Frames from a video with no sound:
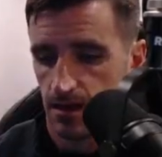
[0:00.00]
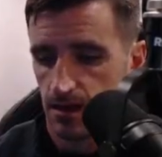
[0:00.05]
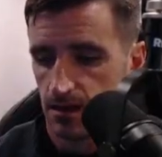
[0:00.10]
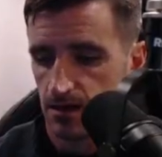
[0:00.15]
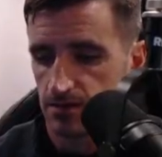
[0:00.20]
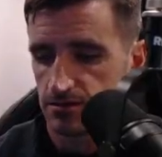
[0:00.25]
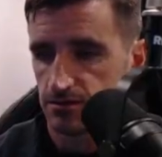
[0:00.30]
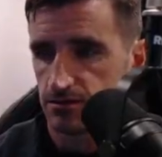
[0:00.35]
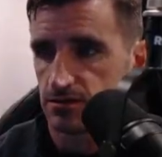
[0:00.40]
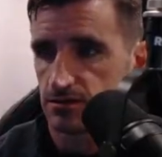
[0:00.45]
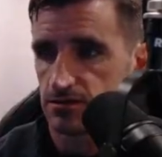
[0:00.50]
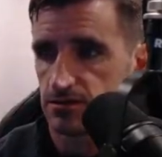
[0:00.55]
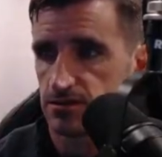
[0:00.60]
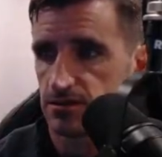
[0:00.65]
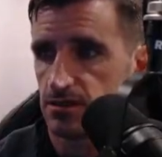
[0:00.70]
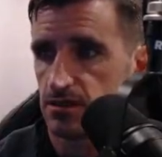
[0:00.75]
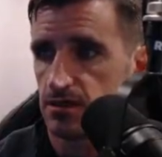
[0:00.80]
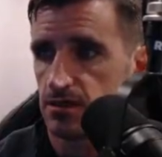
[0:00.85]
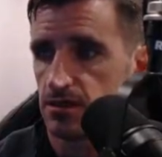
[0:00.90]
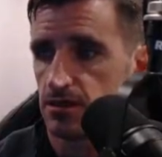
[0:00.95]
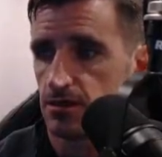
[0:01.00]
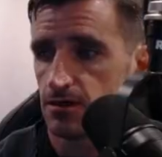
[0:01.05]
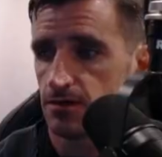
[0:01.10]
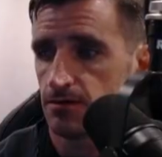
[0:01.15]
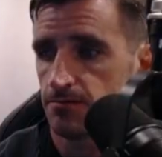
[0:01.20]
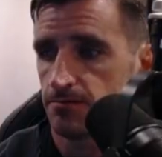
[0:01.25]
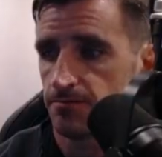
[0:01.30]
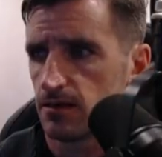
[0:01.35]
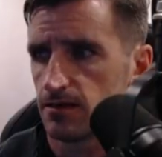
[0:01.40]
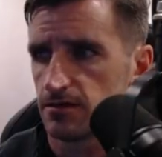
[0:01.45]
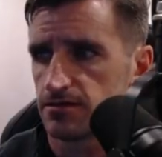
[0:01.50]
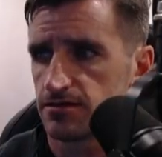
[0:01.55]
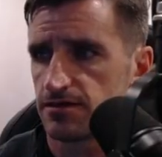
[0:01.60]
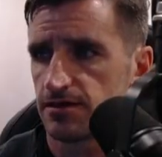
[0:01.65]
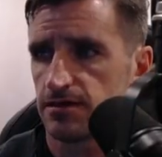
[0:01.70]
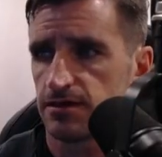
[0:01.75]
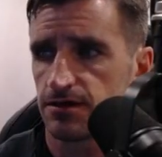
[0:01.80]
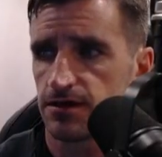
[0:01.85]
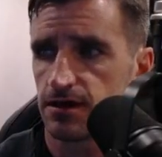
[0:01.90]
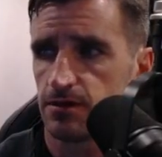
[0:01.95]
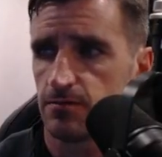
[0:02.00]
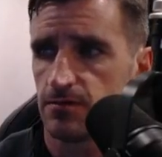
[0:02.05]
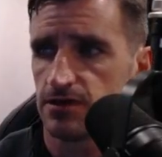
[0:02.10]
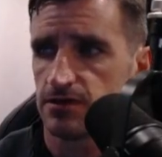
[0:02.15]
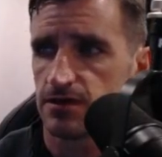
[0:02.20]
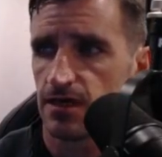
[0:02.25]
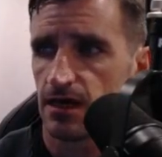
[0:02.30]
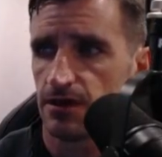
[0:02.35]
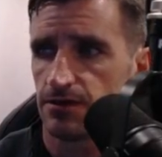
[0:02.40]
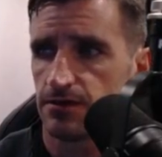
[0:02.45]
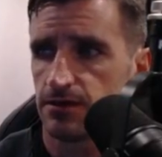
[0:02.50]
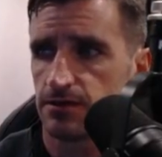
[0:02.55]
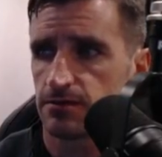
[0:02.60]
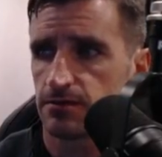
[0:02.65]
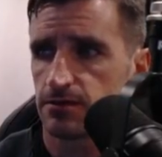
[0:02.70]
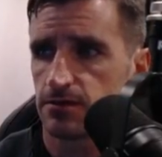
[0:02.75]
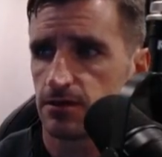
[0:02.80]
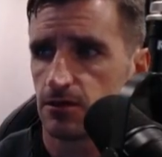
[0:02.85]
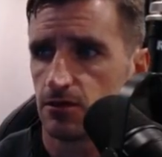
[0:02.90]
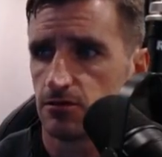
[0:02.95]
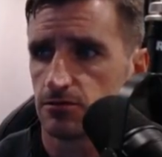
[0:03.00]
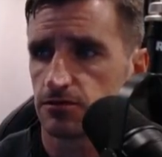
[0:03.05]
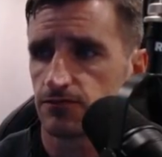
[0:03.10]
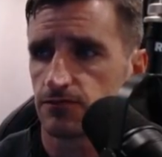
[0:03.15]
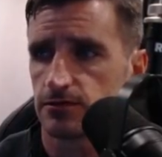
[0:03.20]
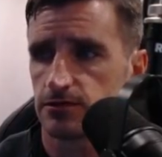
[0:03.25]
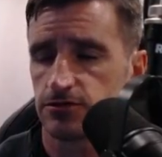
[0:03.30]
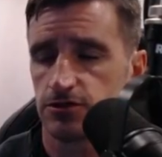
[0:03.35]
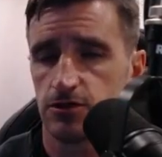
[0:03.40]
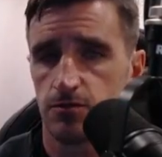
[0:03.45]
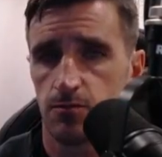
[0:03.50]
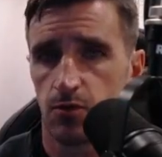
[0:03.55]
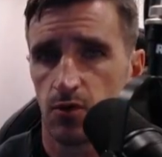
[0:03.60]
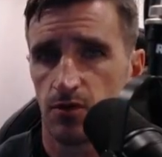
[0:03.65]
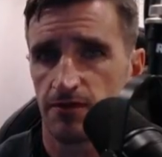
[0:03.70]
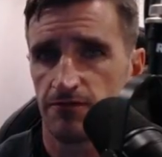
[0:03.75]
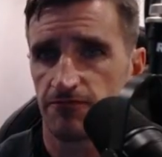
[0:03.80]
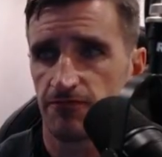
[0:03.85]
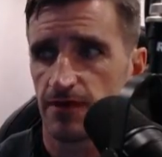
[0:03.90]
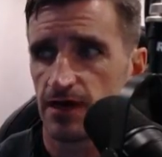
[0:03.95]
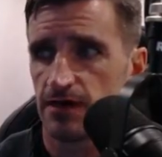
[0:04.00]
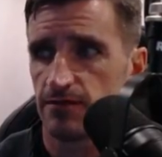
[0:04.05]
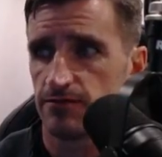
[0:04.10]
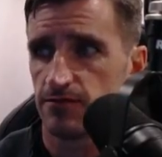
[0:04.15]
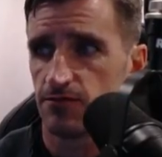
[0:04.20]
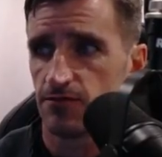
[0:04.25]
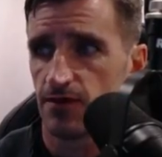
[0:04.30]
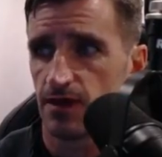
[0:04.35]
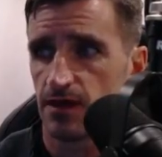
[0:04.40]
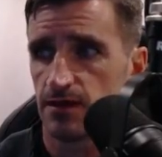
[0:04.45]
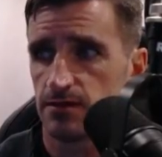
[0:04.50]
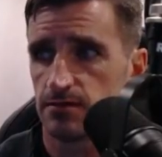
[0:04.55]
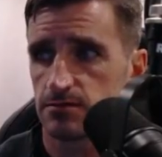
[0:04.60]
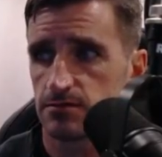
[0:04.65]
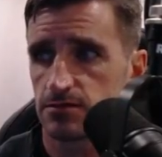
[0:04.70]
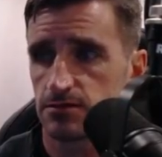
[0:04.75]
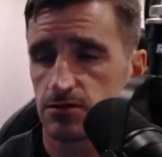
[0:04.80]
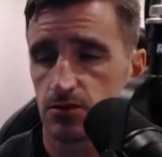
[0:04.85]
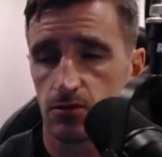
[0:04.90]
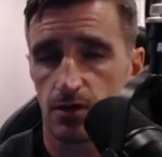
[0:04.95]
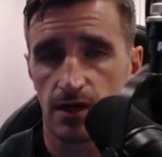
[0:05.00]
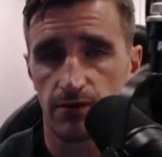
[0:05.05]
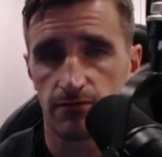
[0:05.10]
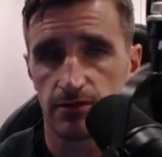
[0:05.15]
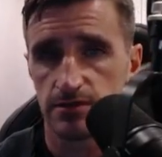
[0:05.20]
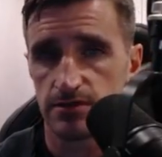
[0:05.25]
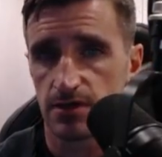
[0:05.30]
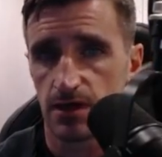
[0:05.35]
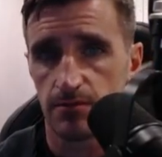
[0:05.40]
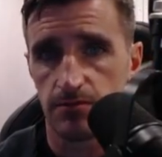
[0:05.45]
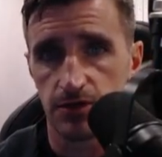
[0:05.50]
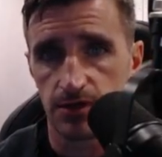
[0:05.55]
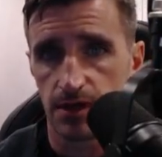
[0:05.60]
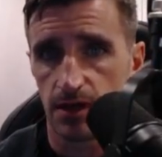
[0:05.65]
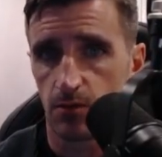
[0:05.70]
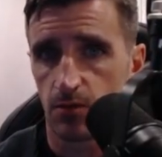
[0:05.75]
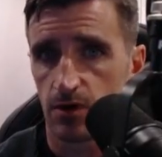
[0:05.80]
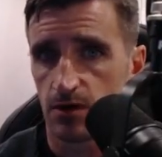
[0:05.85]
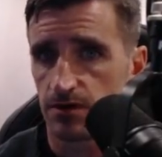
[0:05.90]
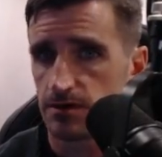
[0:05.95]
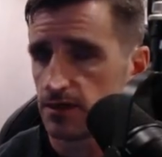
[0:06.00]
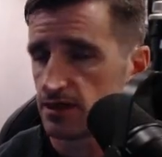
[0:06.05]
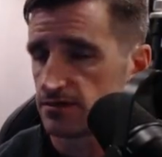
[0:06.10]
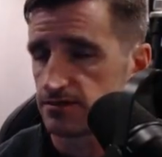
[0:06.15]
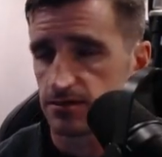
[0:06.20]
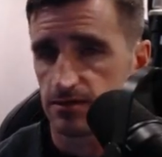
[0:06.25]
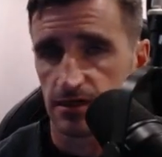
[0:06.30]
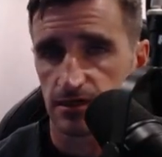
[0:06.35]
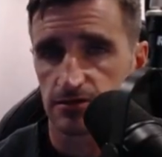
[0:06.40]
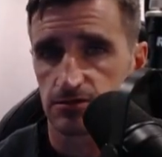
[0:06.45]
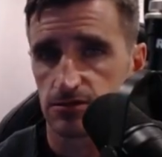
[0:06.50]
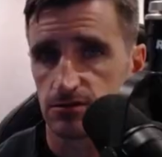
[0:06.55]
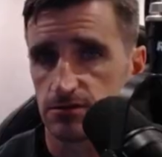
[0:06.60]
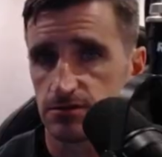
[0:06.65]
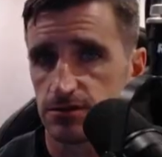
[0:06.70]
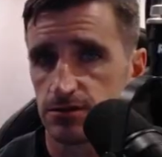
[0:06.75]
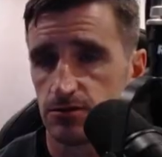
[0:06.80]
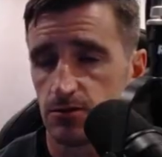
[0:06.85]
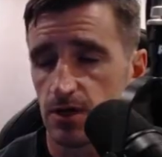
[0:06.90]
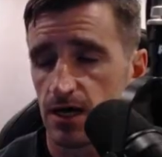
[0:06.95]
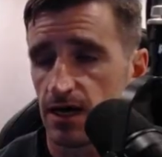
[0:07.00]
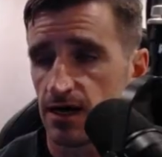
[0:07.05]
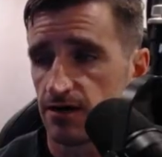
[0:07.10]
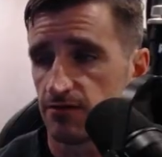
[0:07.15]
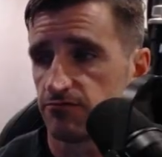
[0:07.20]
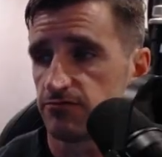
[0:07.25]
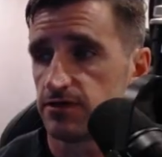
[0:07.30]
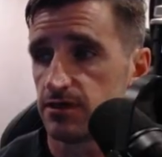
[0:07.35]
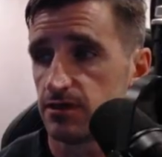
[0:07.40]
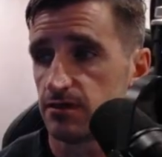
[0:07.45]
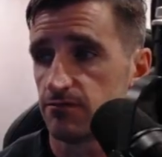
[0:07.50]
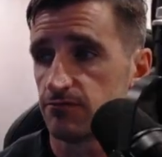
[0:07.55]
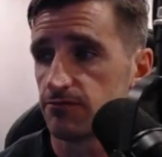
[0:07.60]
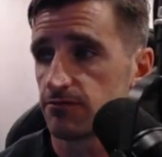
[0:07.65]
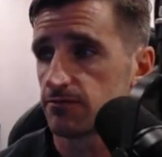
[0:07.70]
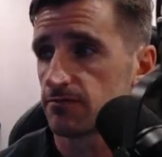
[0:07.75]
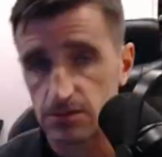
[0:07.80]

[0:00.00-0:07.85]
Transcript: As you can see here, the Syndicate Medallion goes for 2.5 Divine. So every time you get one, that's an extra 2.5 Div.